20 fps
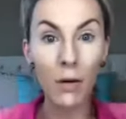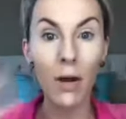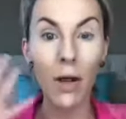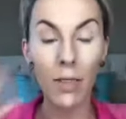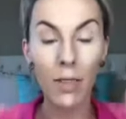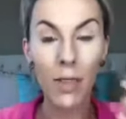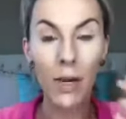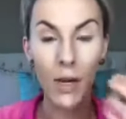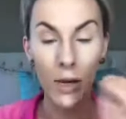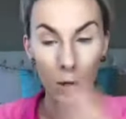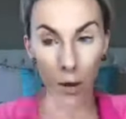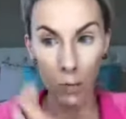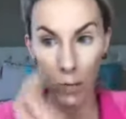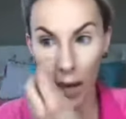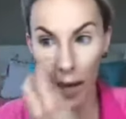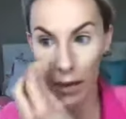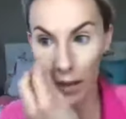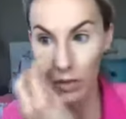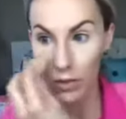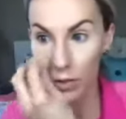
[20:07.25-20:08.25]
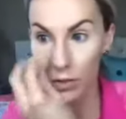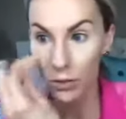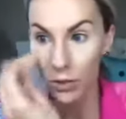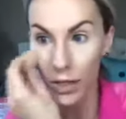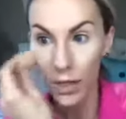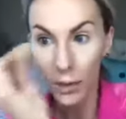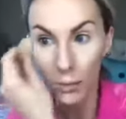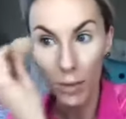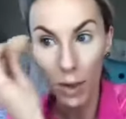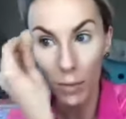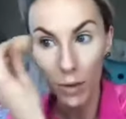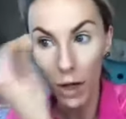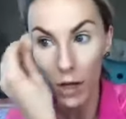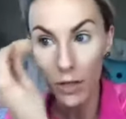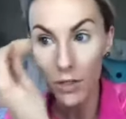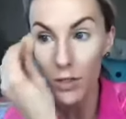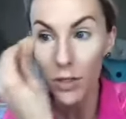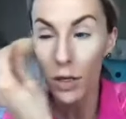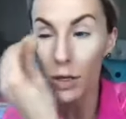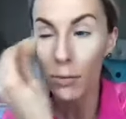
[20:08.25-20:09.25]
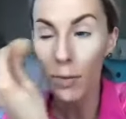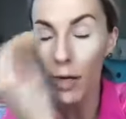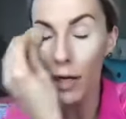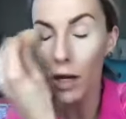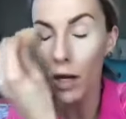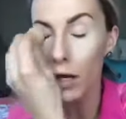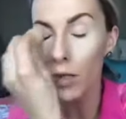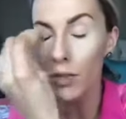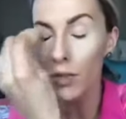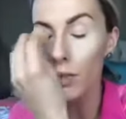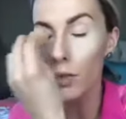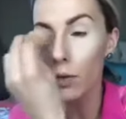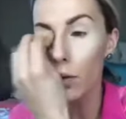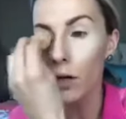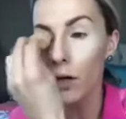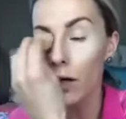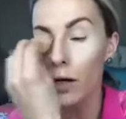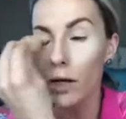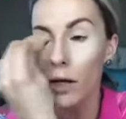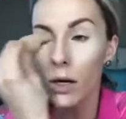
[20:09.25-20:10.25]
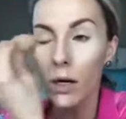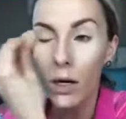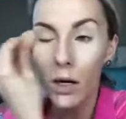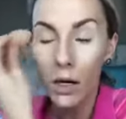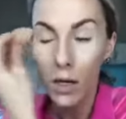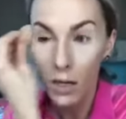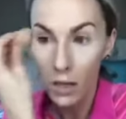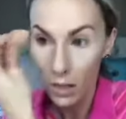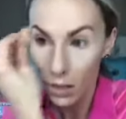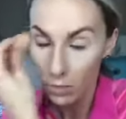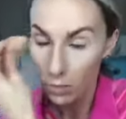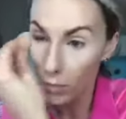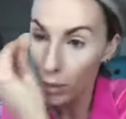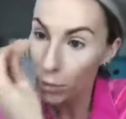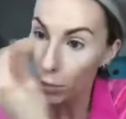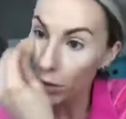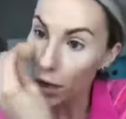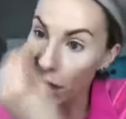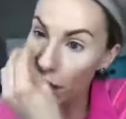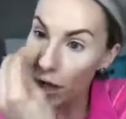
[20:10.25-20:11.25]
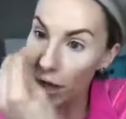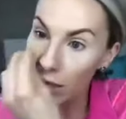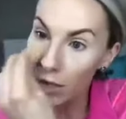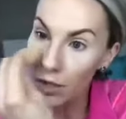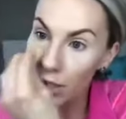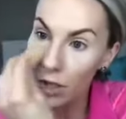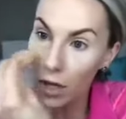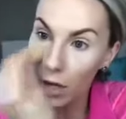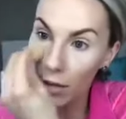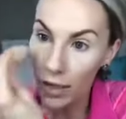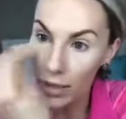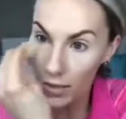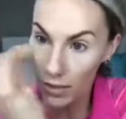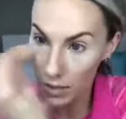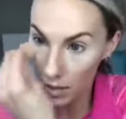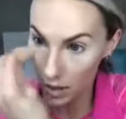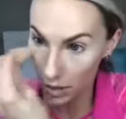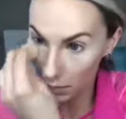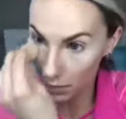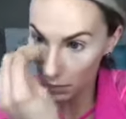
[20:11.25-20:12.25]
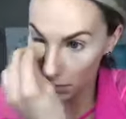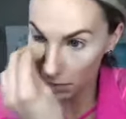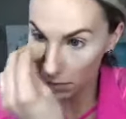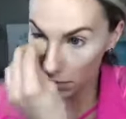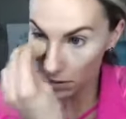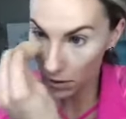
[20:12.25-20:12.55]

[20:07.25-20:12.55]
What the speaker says: and then I go back and do like my bronzer, my contour, my blush, all that stuff.